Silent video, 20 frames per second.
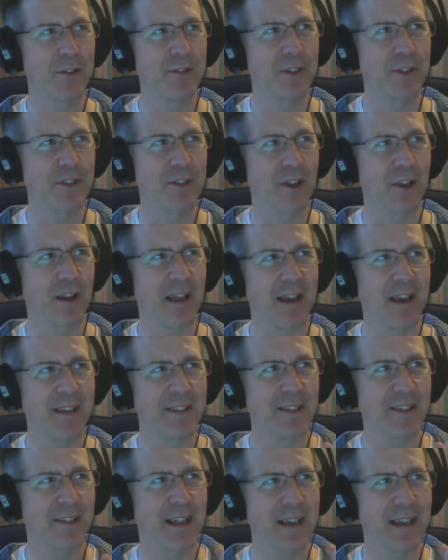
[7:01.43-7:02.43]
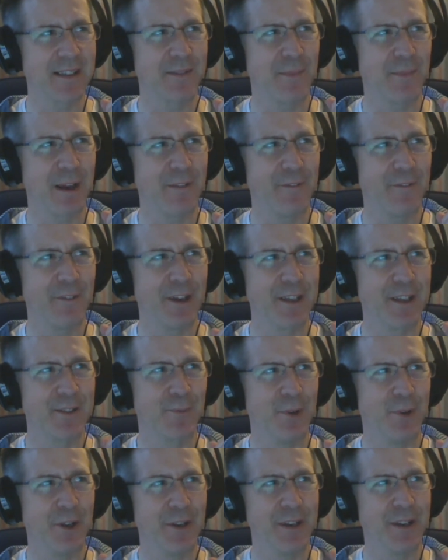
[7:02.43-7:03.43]
posters online. So that's my
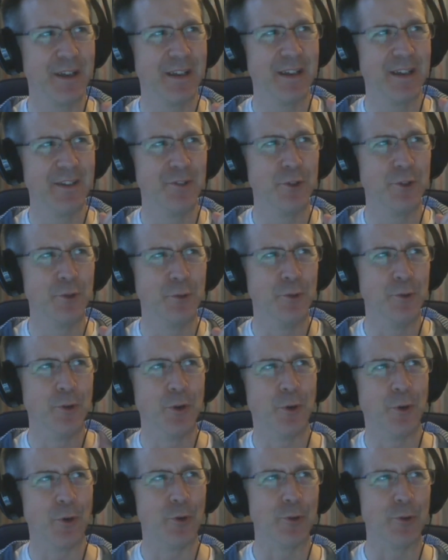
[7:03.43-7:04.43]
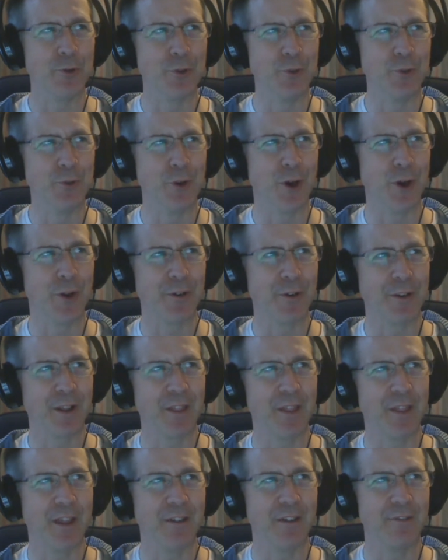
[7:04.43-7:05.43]
first one. Do or do not,
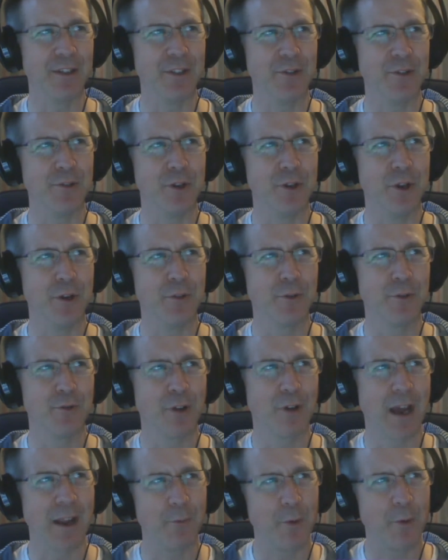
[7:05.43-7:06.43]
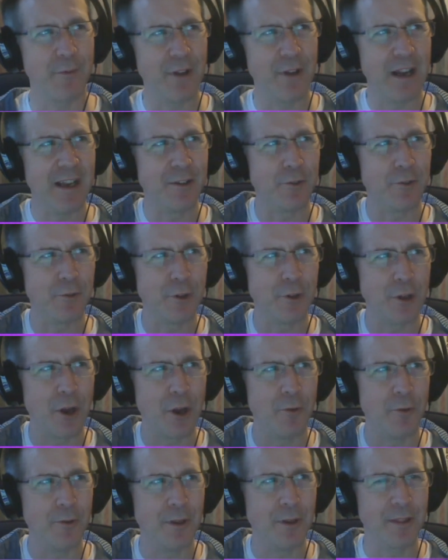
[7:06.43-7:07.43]
there is no try, with a little
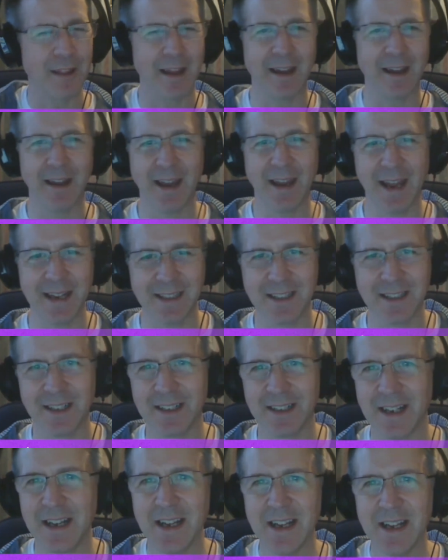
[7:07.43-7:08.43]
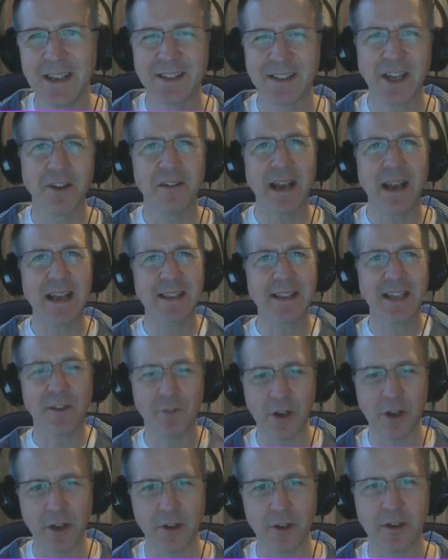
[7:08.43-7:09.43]
Yoda there. Excellent. So let's
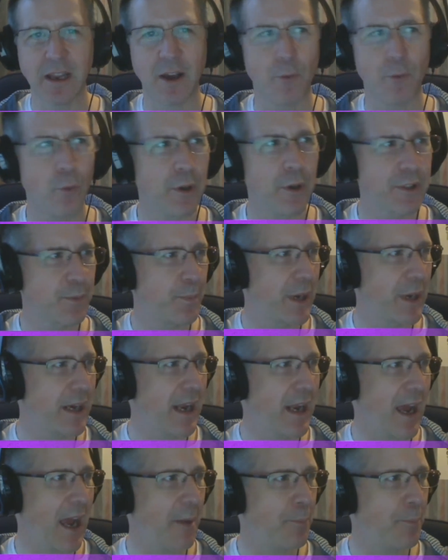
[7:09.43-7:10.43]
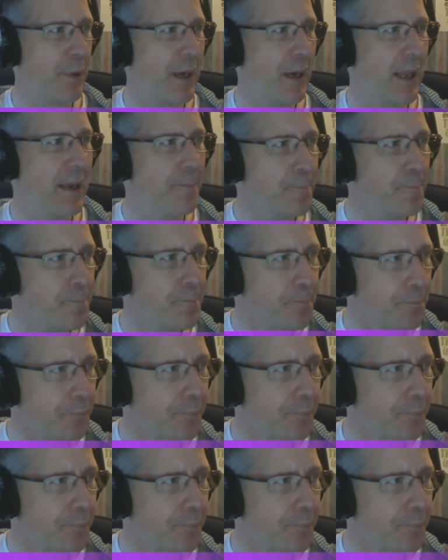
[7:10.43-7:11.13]
have a look at what's been happening